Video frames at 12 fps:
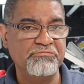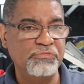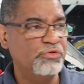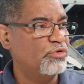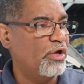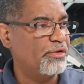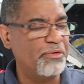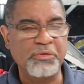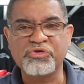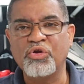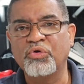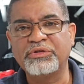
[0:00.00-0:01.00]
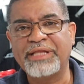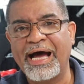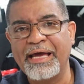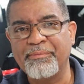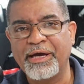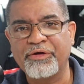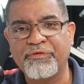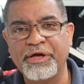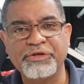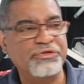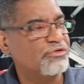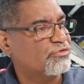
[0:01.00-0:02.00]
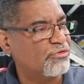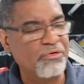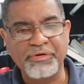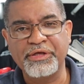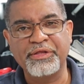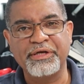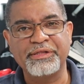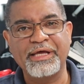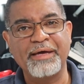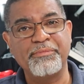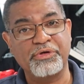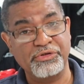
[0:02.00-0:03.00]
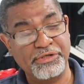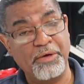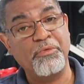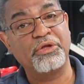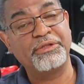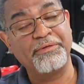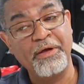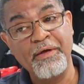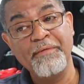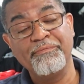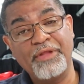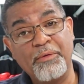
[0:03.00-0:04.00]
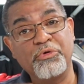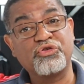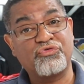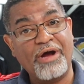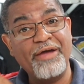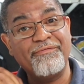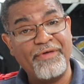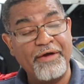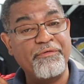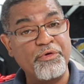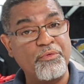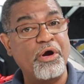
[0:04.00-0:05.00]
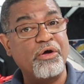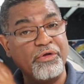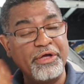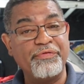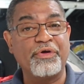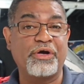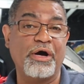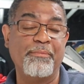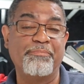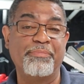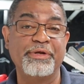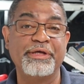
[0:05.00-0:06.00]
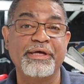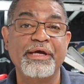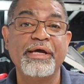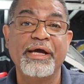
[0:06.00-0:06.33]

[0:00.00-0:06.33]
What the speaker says: there was no dye migration, so it didn't die because they will dry very well in the company,